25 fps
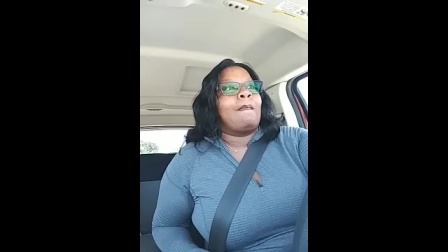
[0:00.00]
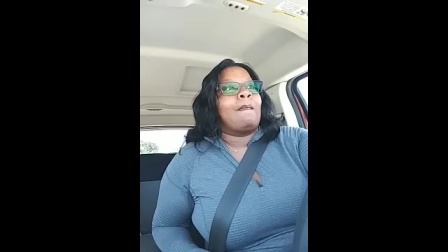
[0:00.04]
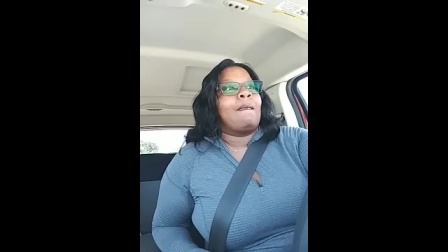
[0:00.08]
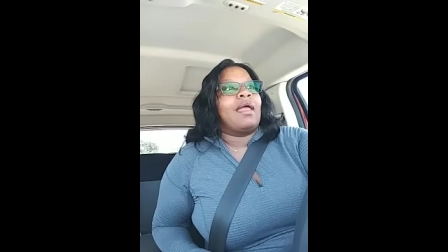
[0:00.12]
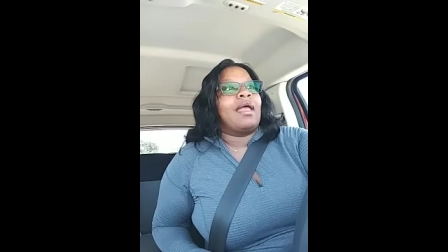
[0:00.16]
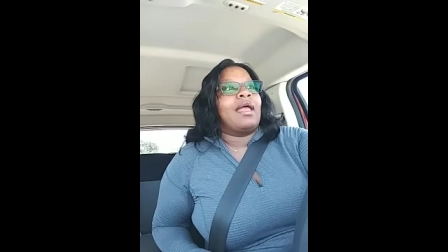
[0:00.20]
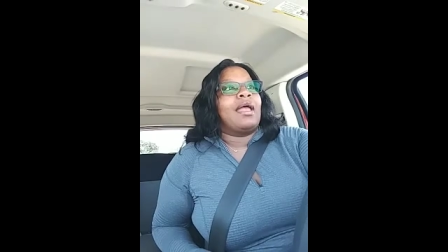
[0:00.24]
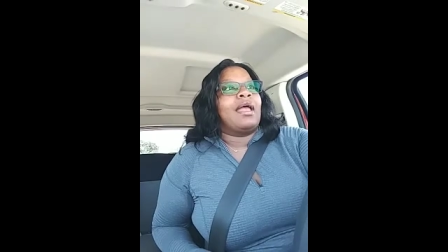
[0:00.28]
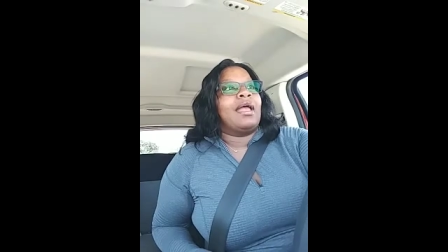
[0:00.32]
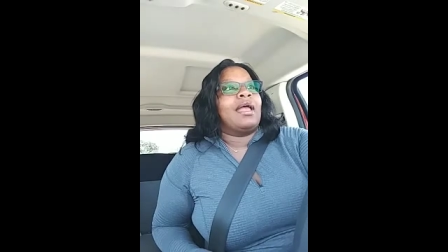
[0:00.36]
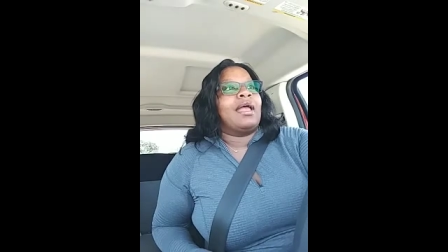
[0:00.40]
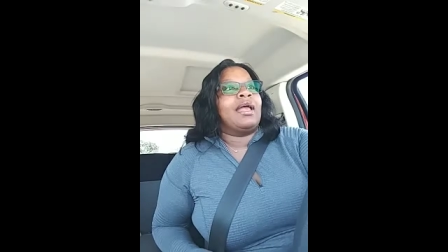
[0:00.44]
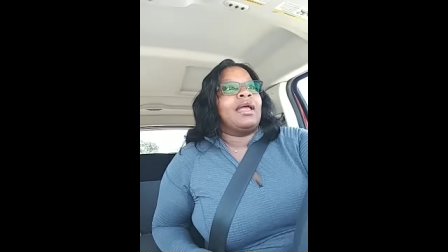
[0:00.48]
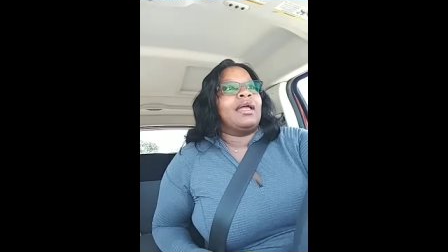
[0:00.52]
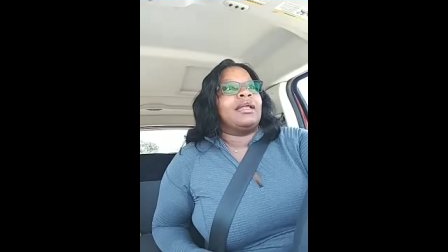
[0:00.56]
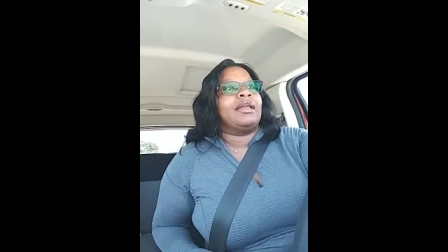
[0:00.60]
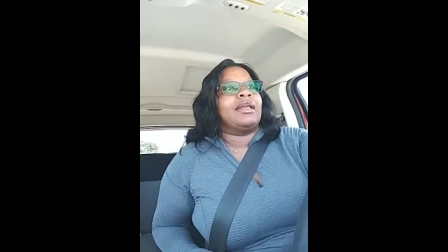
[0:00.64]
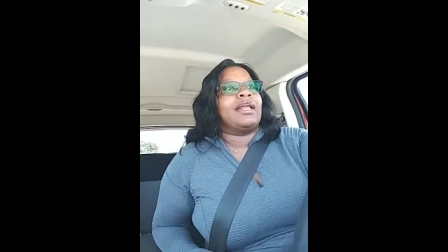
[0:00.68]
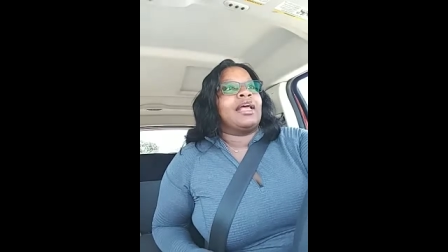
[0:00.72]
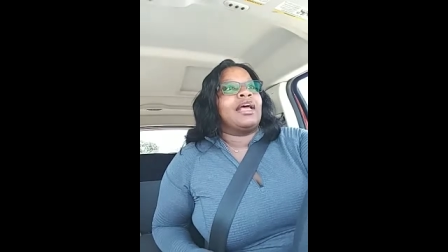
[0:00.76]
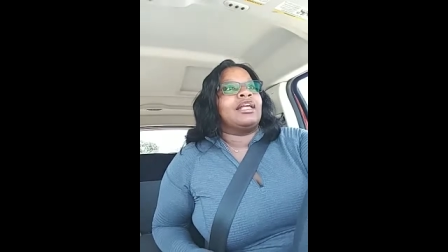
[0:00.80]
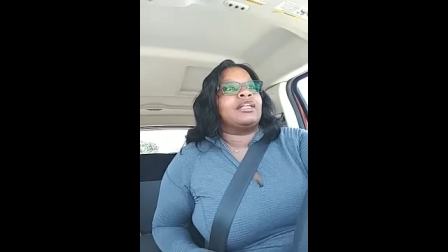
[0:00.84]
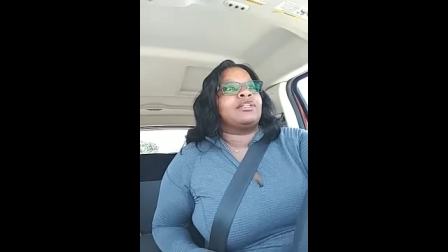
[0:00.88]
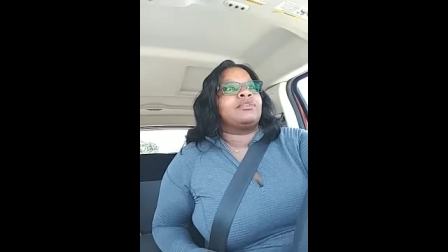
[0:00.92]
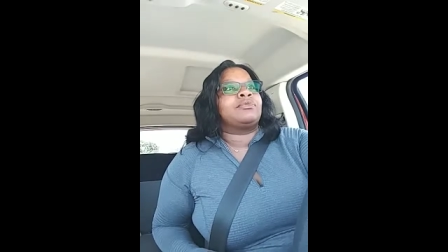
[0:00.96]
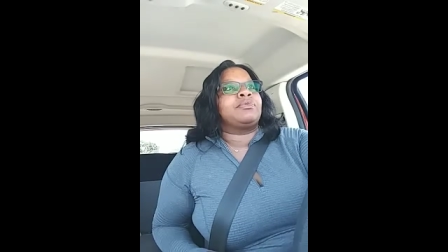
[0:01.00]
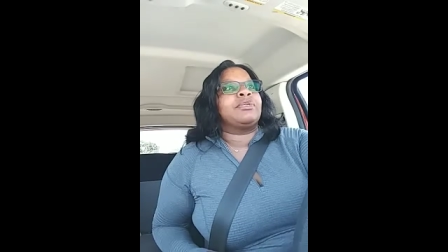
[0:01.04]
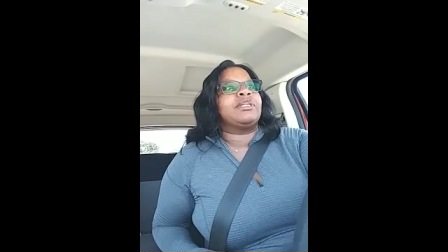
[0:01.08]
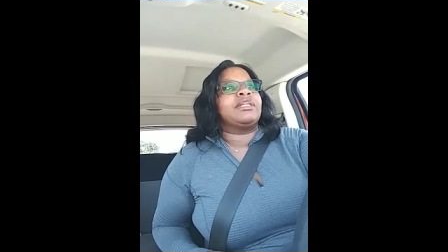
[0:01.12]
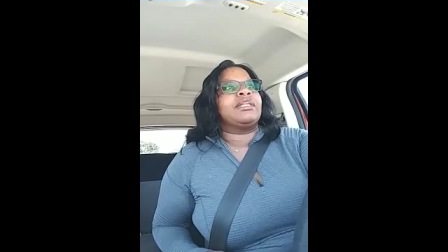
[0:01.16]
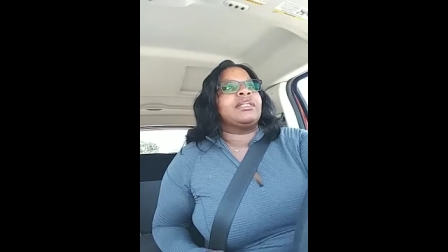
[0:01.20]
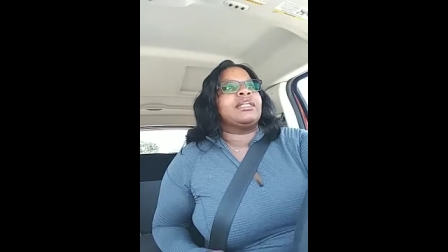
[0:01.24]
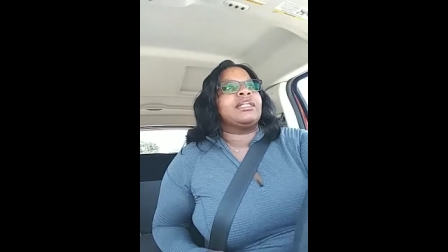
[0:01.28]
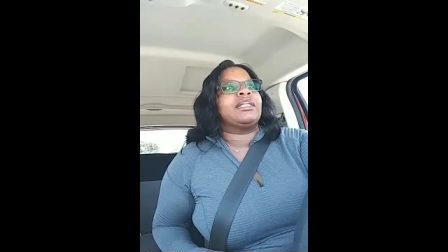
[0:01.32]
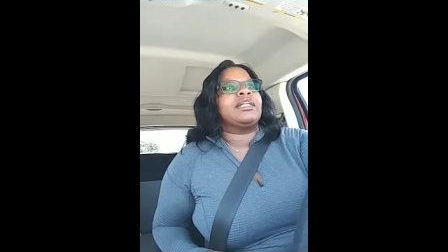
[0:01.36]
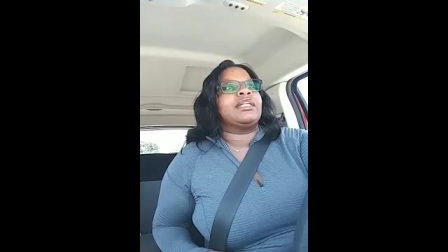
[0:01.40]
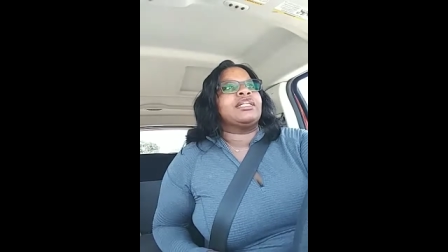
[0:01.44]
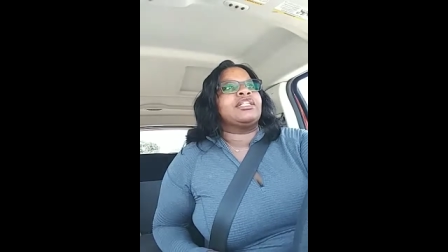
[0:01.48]
And as we
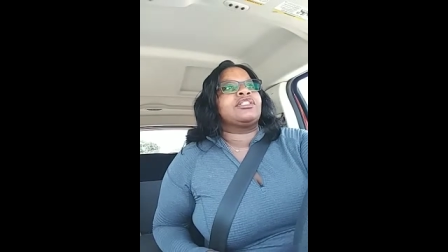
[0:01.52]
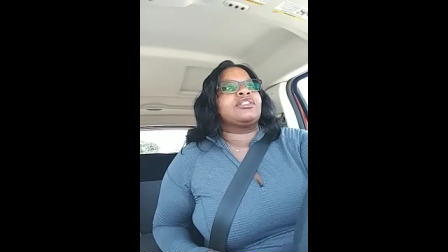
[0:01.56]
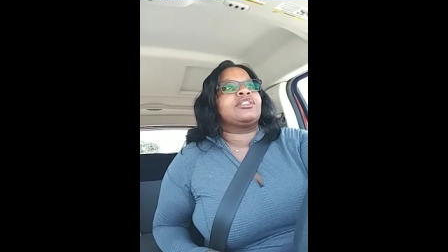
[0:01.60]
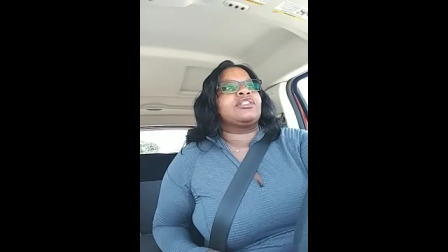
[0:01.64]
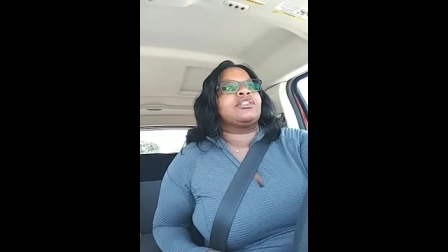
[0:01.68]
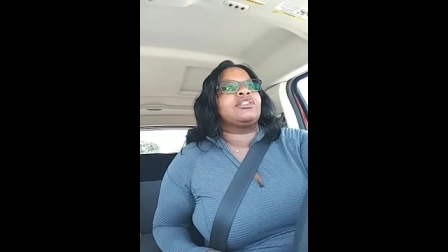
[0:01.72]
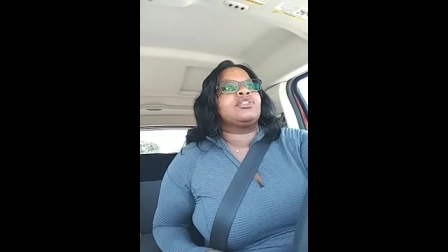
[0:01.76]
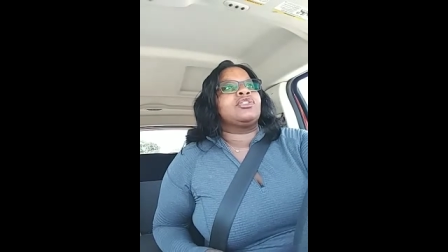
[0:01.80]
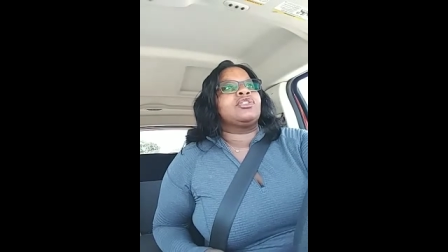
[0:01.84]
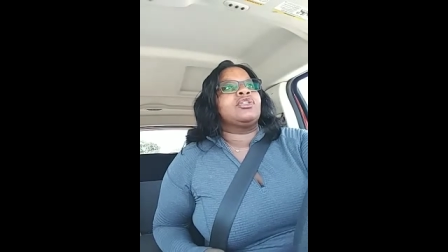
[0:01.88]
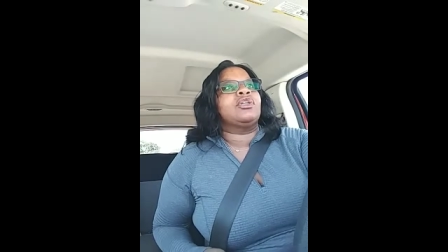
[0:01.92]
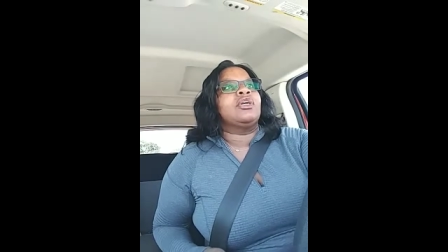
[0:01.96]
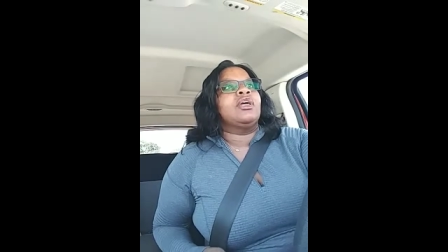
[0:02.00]
get into